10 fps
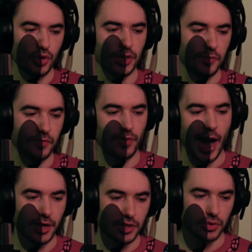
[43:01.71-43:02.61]
that
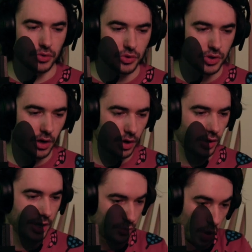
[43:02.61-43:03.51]
voxels are
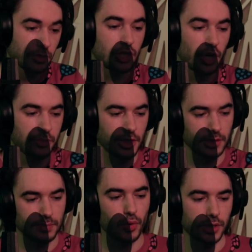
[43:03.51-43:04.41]
in one
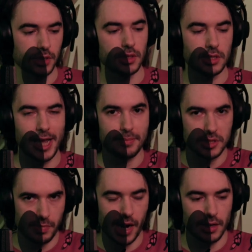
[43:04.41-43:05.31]
subject point to the same
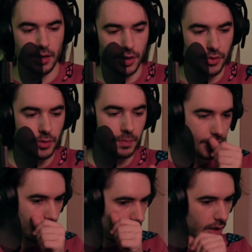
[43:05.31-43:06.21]
spot in another,
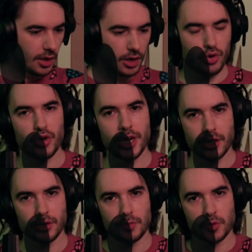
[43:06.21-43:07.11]

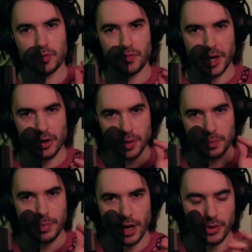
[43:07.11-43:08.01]
critical for fair
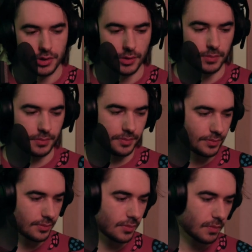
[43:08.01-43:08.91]
comparison.
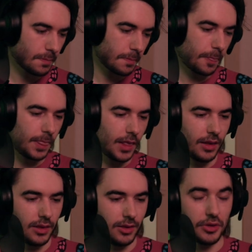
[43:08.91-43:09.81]

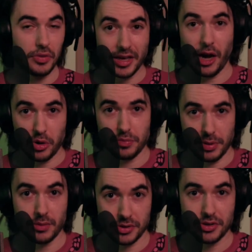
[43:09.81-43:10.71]
You think I would have been
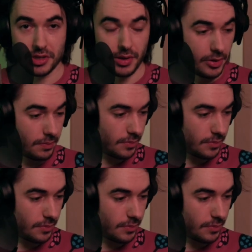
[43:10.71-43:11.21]
able to do this on my own?